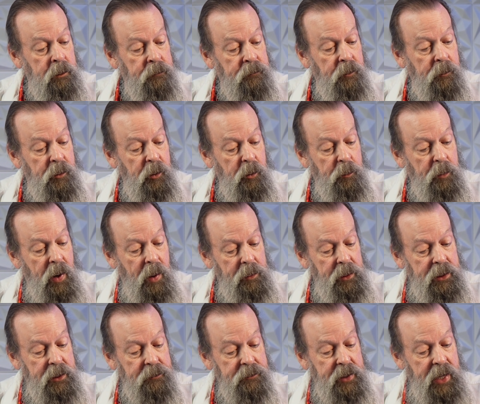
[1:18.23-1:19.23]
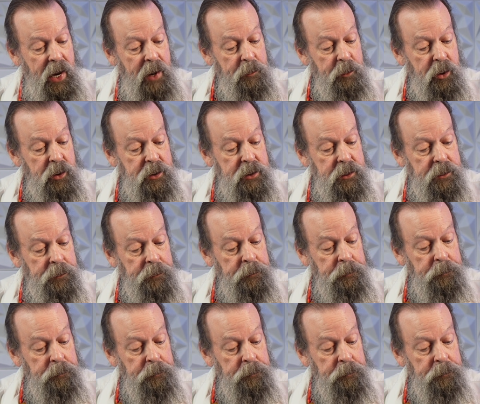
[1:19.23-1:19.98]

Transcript: from the Republic of Gamers